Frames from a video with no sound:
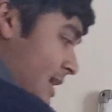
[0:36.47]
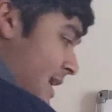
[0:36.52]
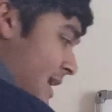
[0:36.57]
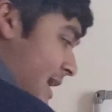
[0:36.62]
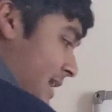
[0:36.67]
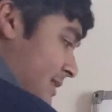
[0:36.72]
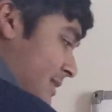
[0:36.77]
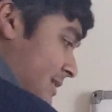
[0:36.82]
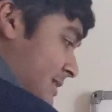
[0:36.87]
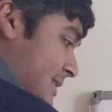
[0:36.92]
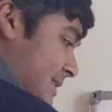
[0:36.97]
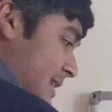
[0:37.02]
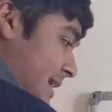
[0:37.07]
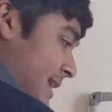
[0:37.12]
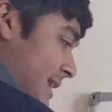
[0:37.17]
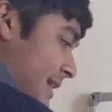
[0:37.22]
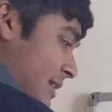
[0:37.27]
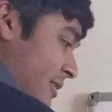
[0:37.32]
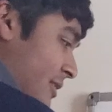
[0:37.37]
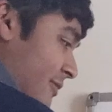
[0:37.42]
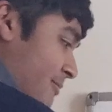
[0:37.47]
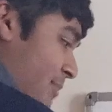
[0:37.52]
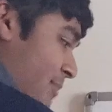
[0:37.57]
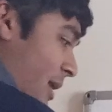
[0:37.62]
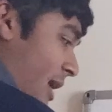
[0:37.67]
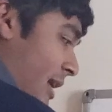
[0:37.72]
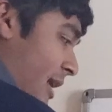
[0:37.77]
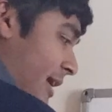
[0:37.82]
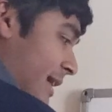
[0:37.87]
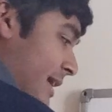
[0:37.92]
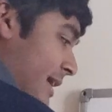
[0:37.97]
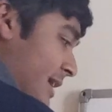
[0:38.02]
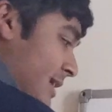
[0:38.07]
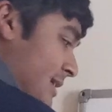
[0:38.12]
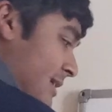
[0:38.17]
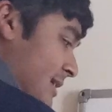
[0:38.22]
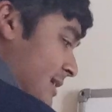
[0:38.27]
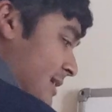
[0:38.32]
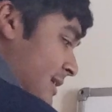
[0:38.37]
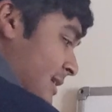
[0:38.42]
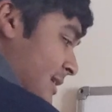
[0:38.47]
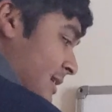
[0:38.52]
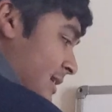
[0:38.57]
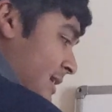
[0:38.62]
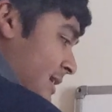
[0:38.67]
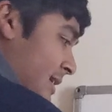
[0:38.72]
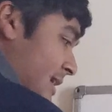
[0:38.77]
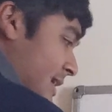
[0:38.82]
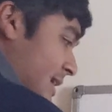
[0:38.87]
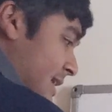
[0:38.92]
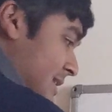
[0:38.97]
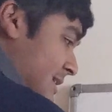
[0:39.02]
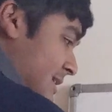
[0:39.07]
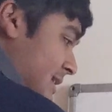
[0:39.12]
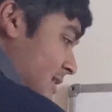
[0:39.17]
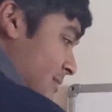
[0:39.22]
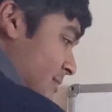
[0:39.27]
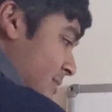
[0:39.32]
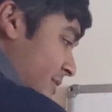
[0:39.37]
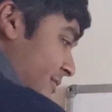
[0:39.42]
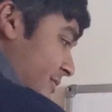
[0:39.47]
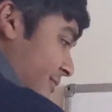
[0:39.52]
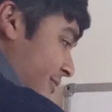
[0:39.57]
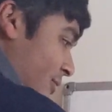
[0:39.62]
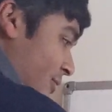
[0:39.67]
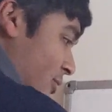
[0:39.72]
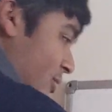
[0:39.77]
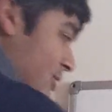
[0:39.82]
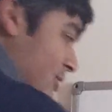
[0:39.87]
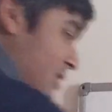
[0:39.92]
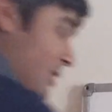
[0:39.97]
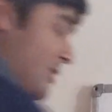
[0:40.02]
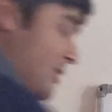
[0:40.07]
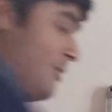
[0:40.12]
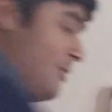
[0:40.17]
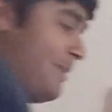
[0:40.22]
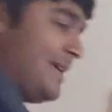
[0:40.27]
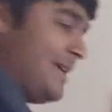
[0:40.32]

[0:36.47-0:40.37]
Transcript: And the ceiling of pi is going to be 4. So you're